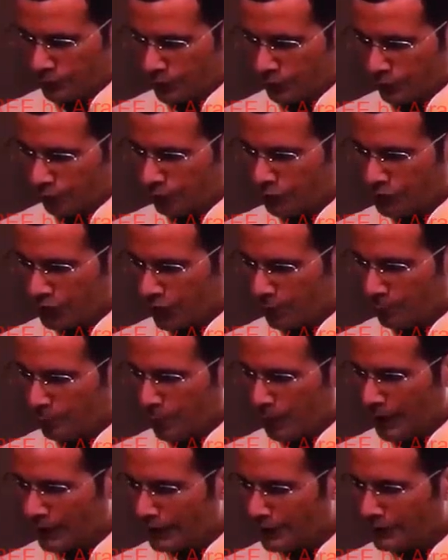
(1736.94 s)
which are
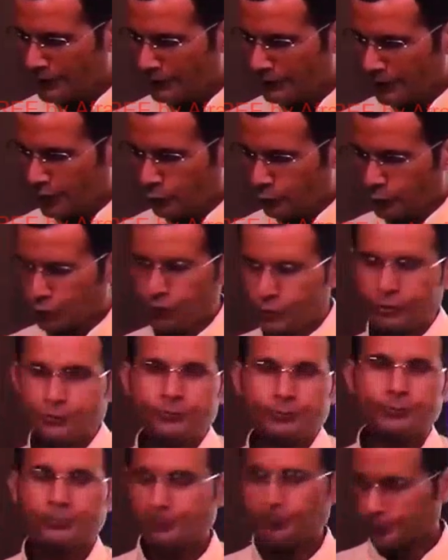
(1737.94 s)
balanced out.
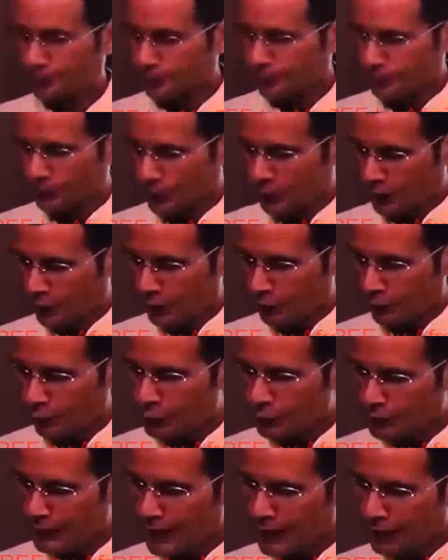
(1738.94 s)
When you say